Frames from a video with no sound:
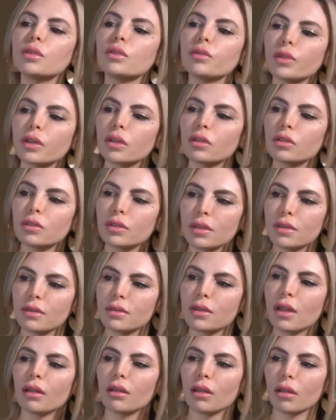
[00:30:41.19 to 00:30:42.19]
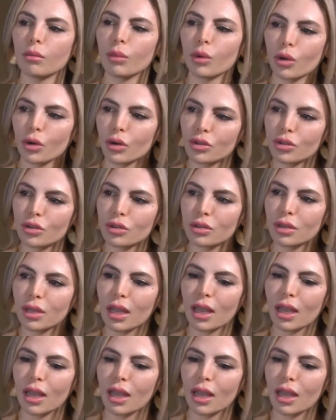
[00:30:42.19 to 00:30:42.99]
difficulties that emerged.